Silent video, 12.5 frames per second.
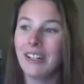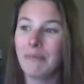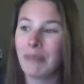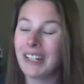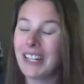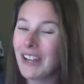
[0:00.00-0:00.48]

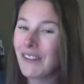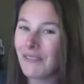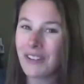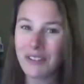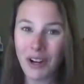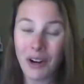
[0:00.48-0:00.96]
but if
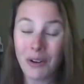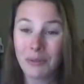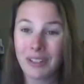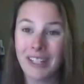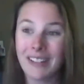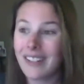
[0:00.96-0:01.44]
you
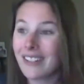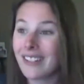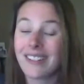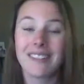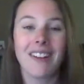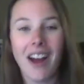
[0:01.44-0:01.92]
don't, this
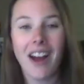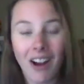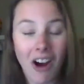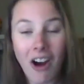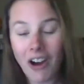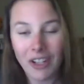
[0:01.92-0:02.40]
is not
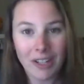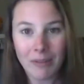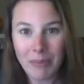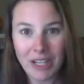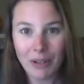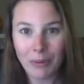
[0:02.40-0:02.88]
all going to
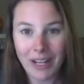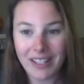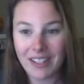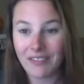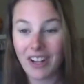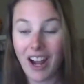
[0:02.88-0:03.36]
be a
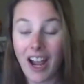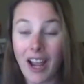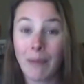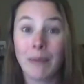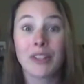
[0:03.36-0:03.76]
waste of time.